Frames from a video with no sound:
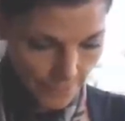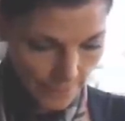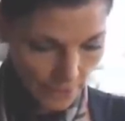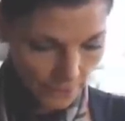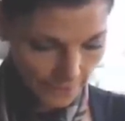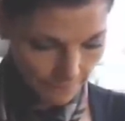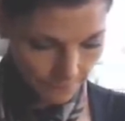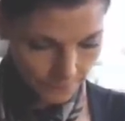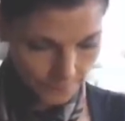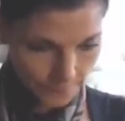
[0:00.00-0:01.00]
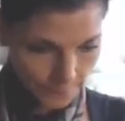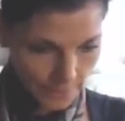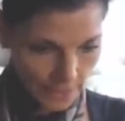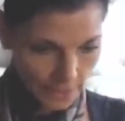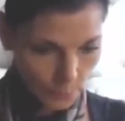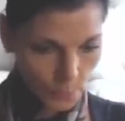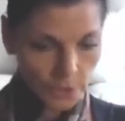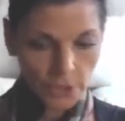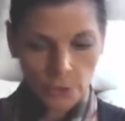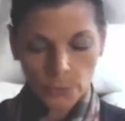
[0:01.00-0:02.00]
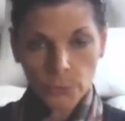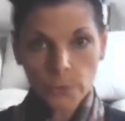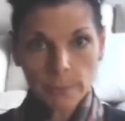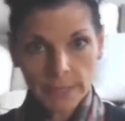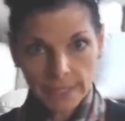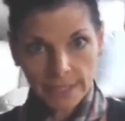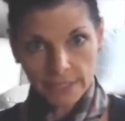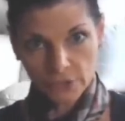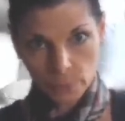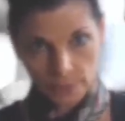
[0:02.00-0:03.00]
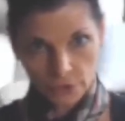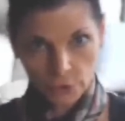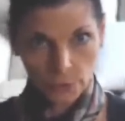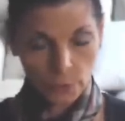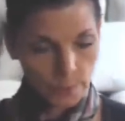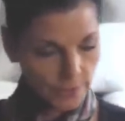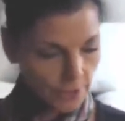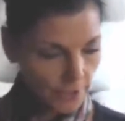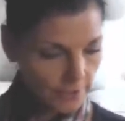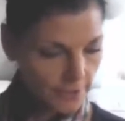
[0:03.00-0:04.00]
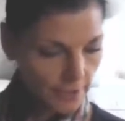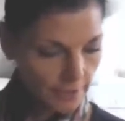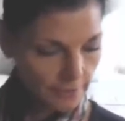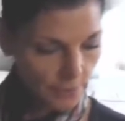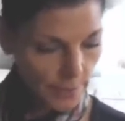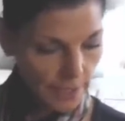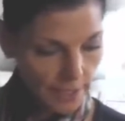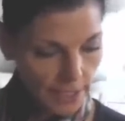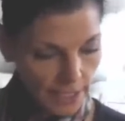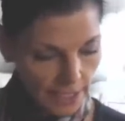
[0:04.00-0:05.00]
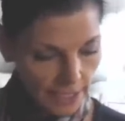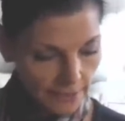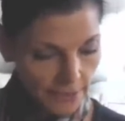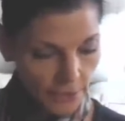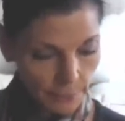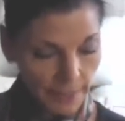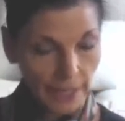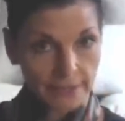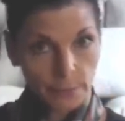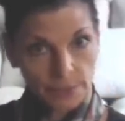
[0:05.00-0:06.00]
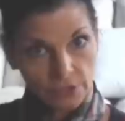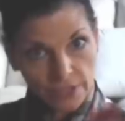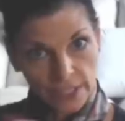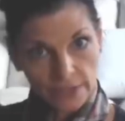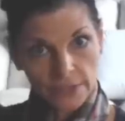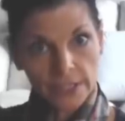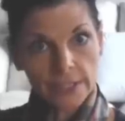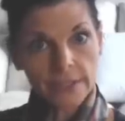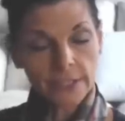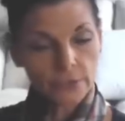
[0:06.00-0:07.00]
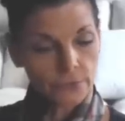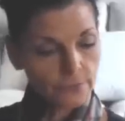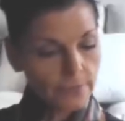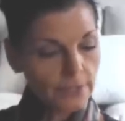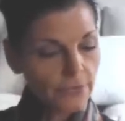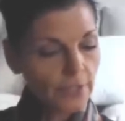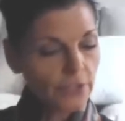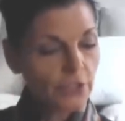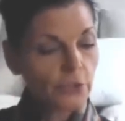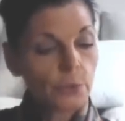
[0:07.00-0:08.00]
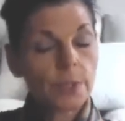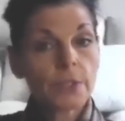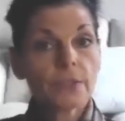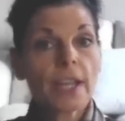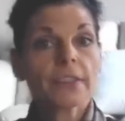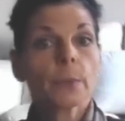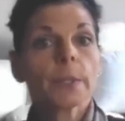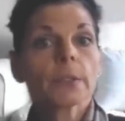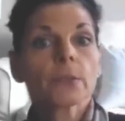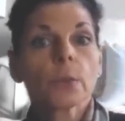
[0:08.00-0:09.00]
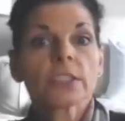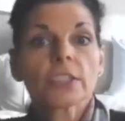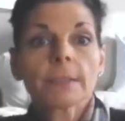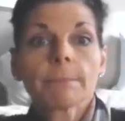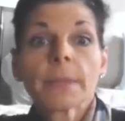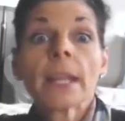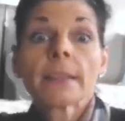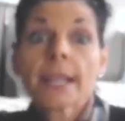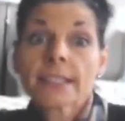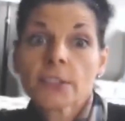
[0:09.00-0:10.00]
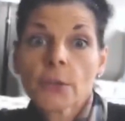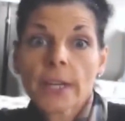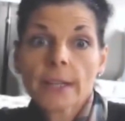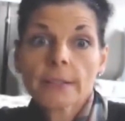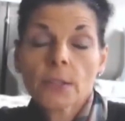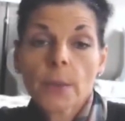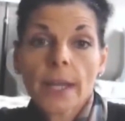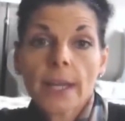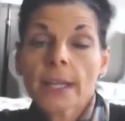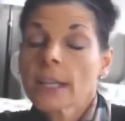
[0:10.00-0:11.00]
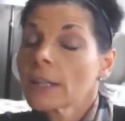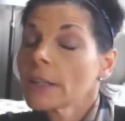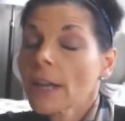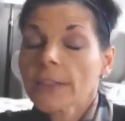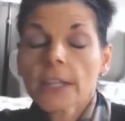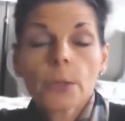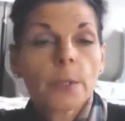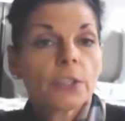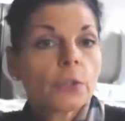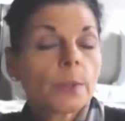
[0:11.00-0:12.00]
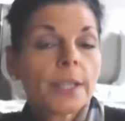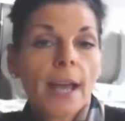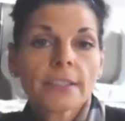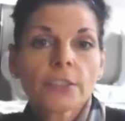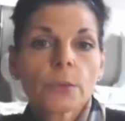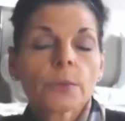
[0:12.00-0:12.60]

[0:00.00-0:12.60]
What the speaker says: All right. We're going to go through them again. I just want to show you where the cards are, okay? In the near past, which is the energy that's flushing through here, you've got the Wheel of Fortune. That's great, okay? Nothing you can do or not do.